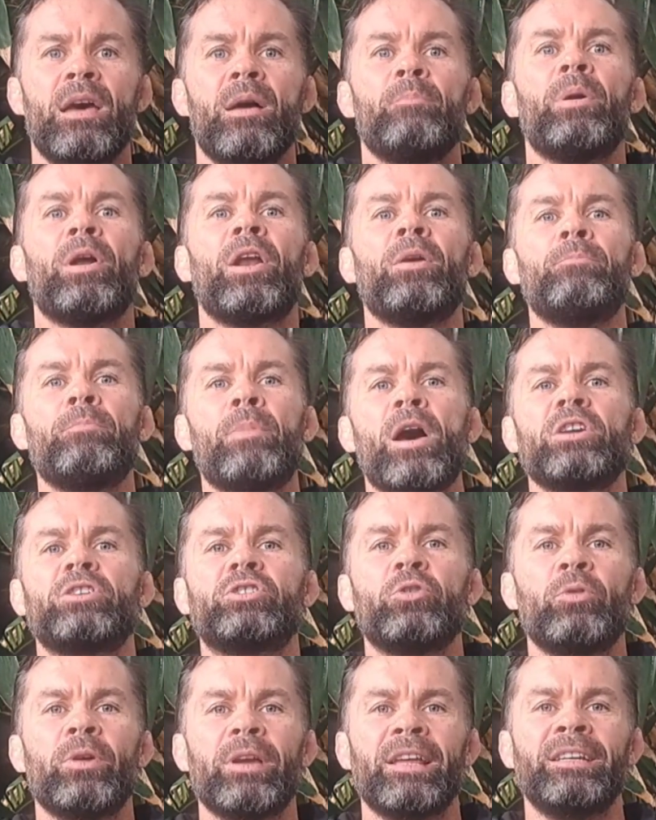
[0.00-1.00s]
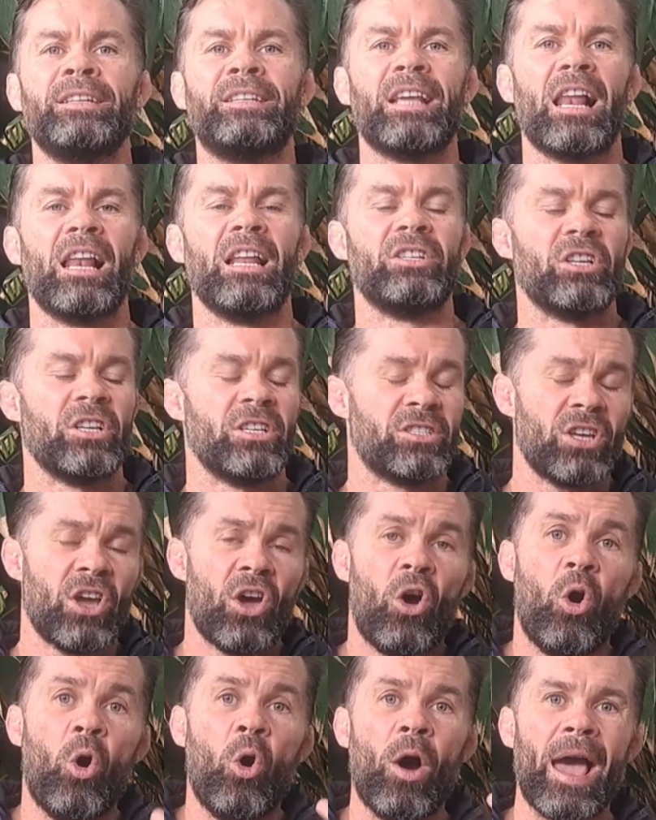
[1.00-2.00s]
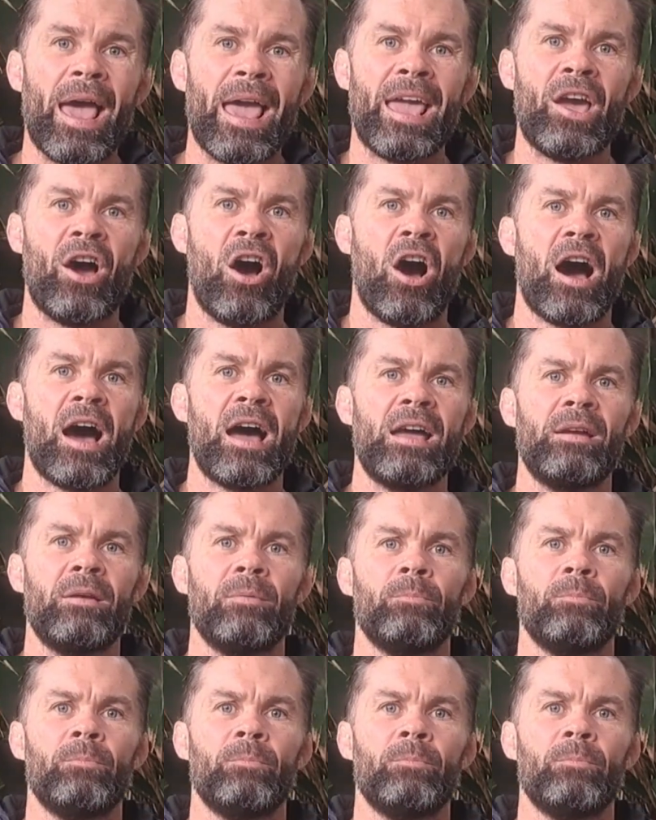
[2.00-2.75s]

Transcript: but emotional intelligence, or AI,